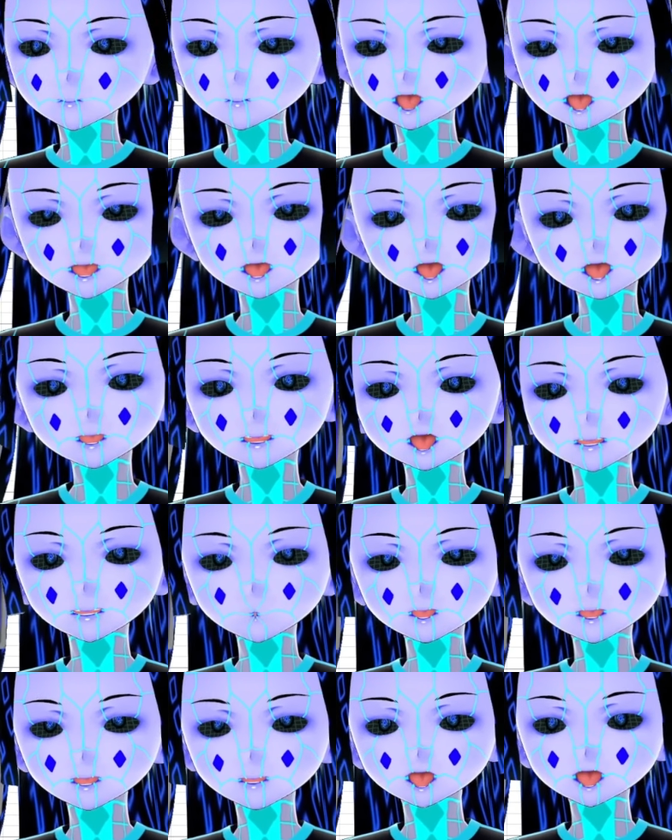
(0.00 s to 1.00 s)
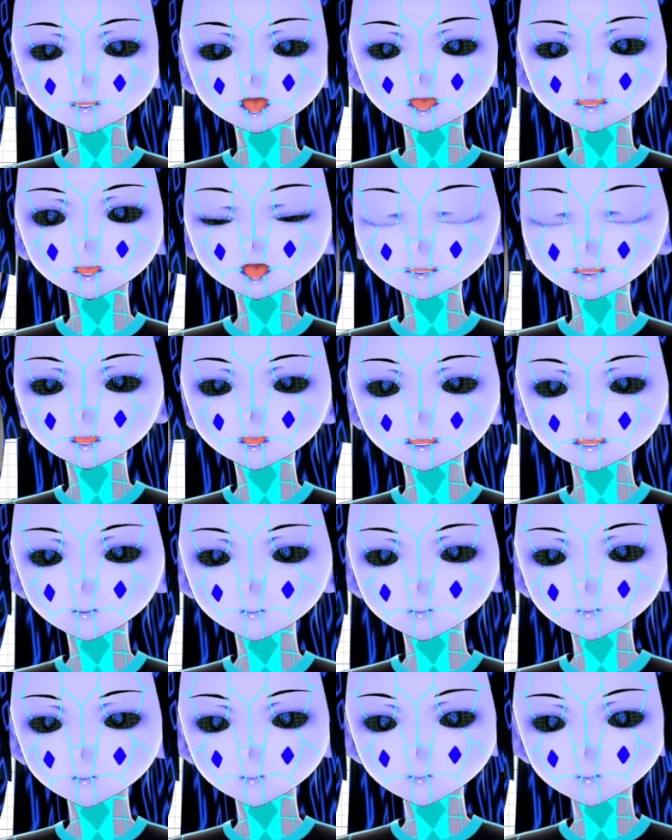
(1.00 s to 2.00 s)
I got it all the way up to 500,
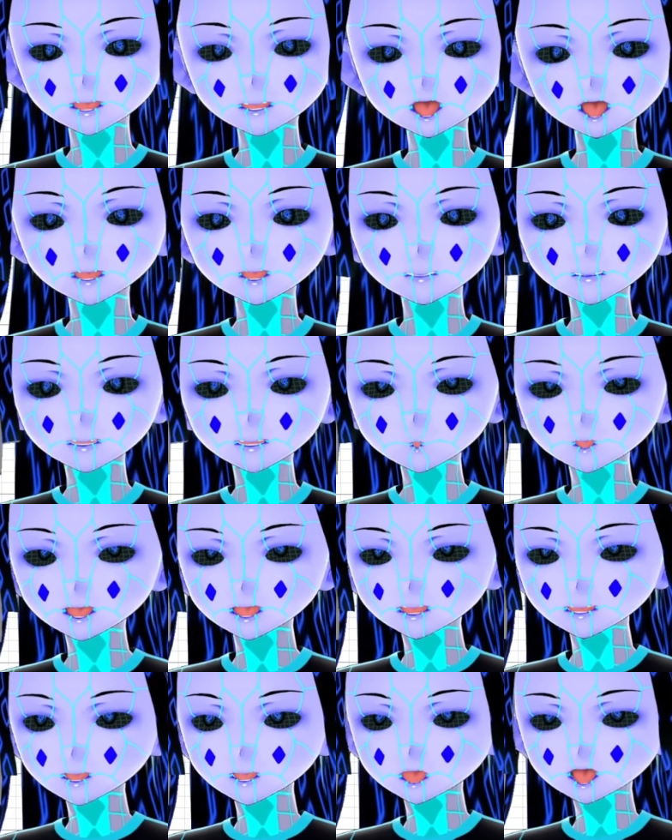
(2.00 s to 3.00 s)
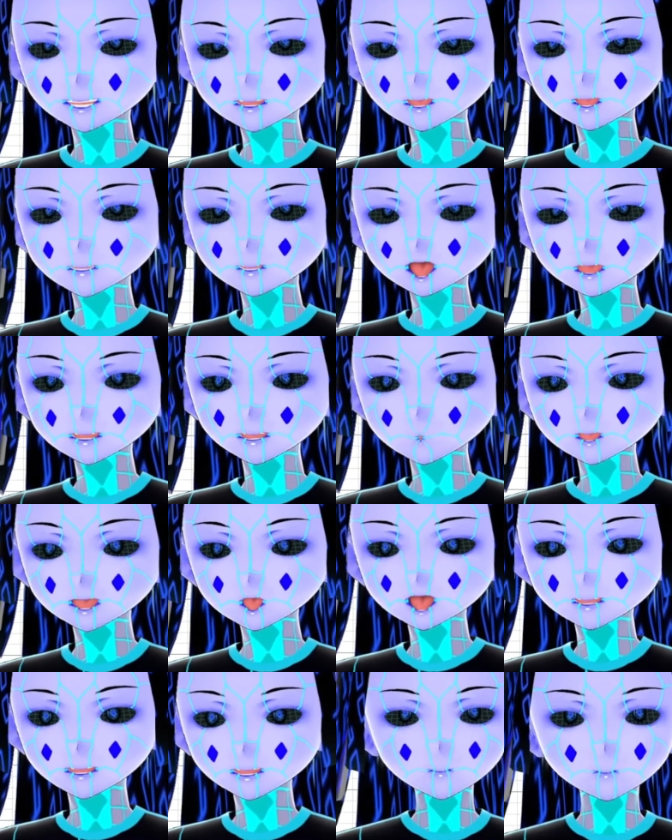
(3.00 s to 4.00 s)
but honestly, we could zoom out as far as we
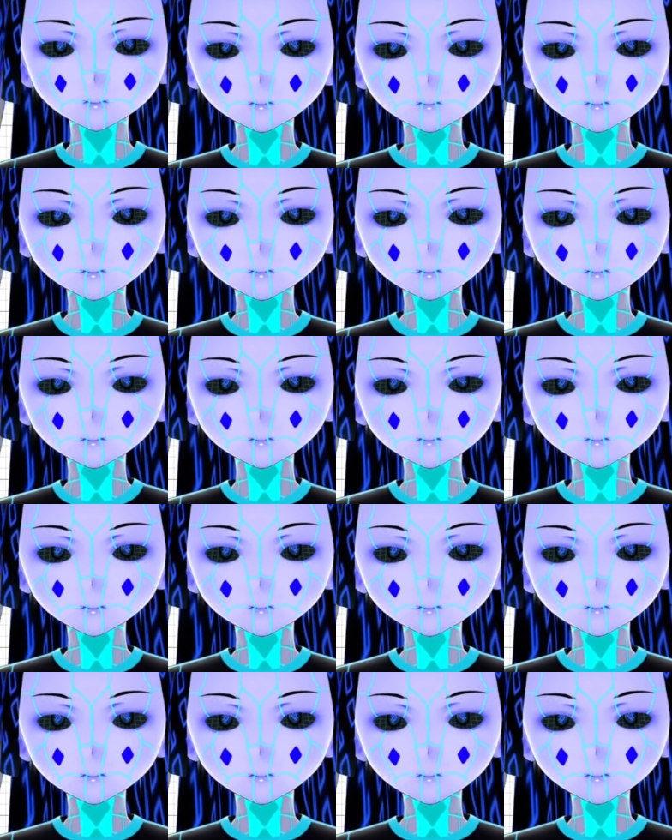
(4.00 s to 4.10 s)
want.